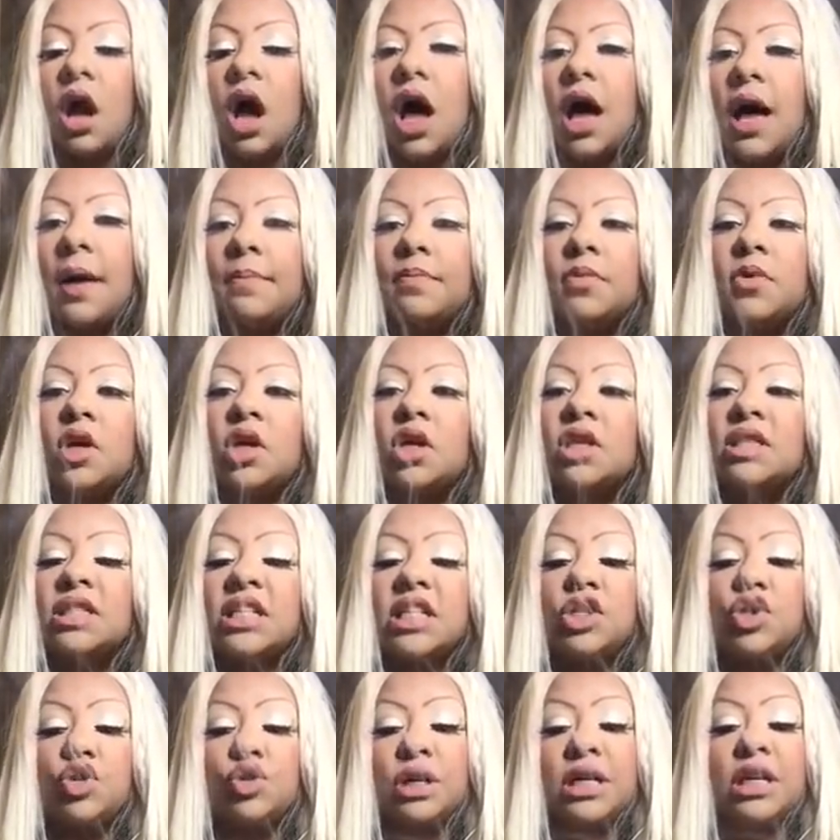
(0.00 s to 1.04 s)
Um,
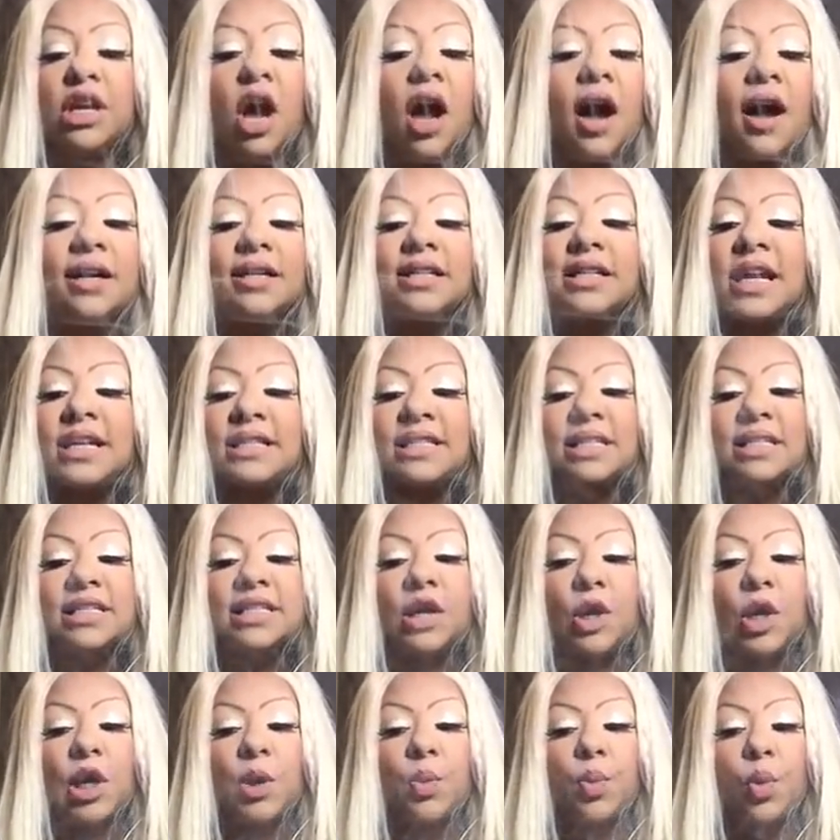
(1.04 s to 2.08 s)
citrine,
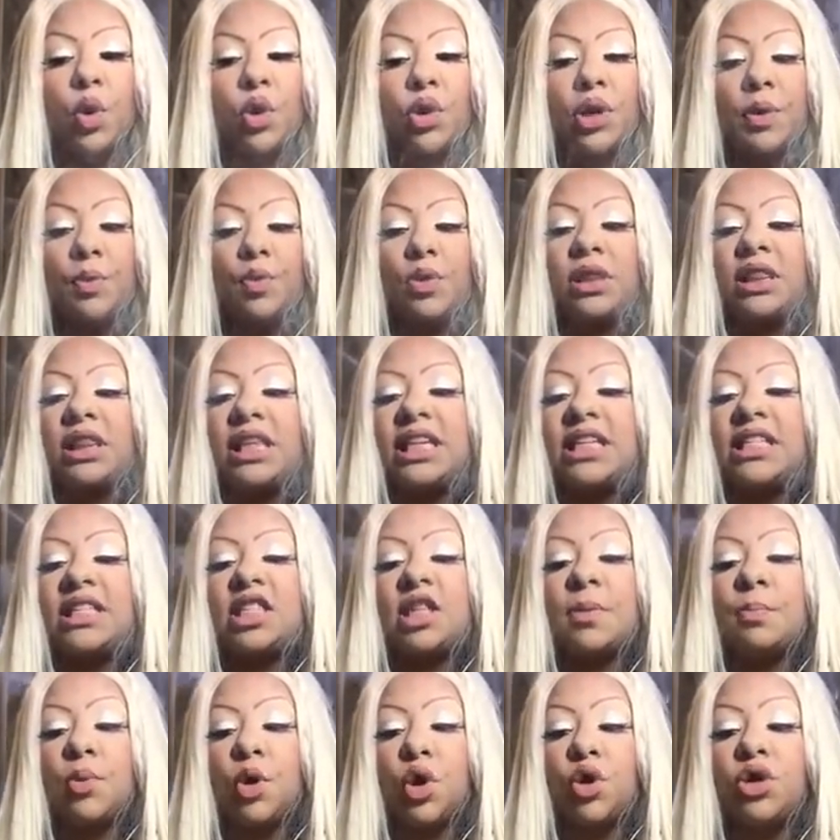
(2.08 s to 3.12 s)
unnecessary worry. Release
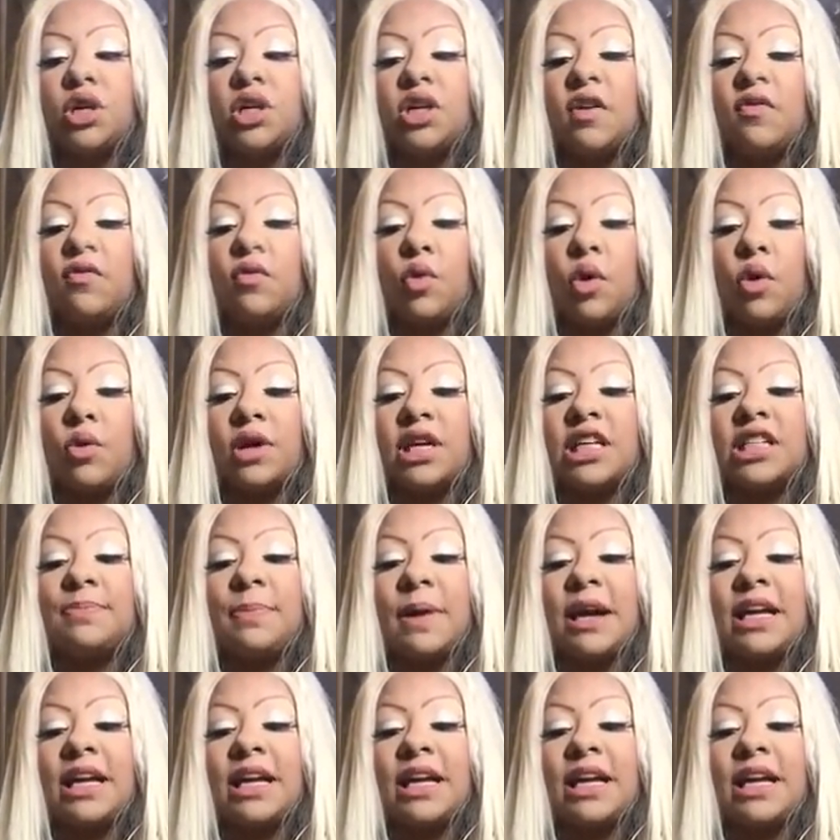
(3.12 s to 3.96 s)
the burden of worries